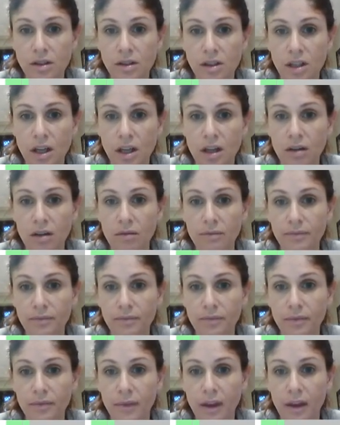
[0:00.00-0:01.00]
2,
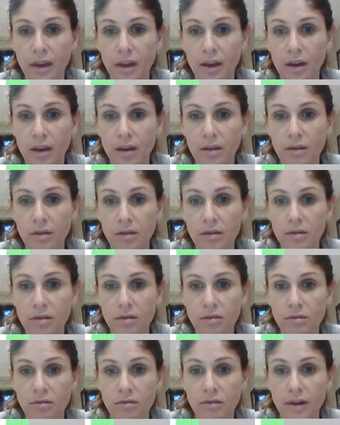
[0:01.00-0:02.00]

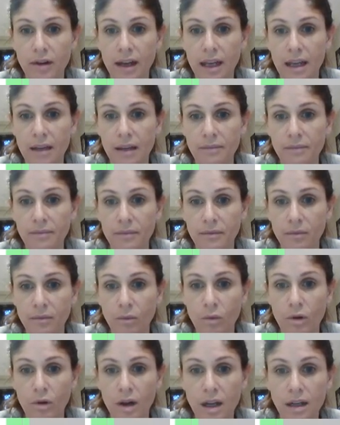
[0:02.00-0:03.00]
3.
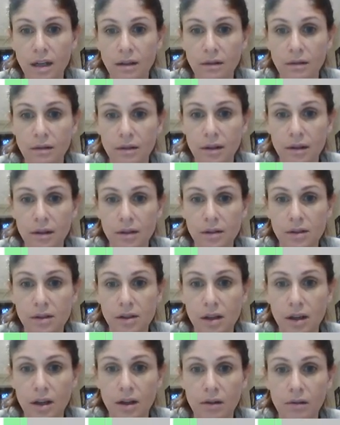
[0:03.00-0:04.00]
1,
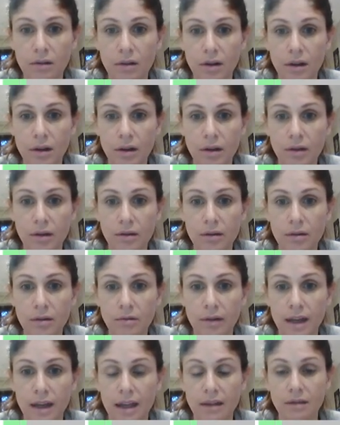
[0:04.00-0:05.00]
2,
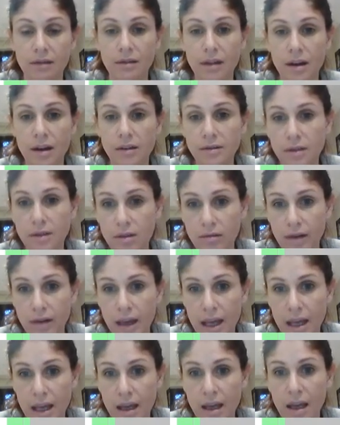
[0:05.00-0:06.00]
3. Those
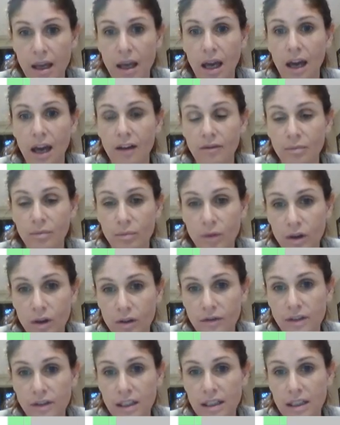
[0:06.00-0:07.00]
3 have
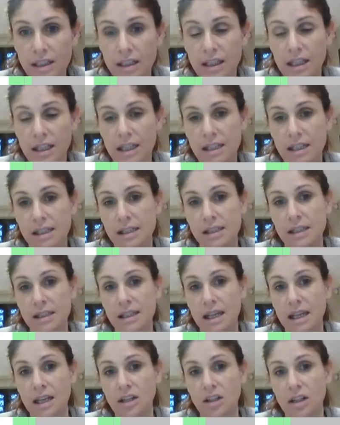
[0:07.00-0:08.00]
moved into this
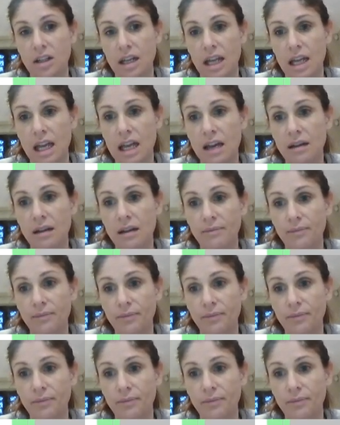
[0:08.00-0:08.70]
section here,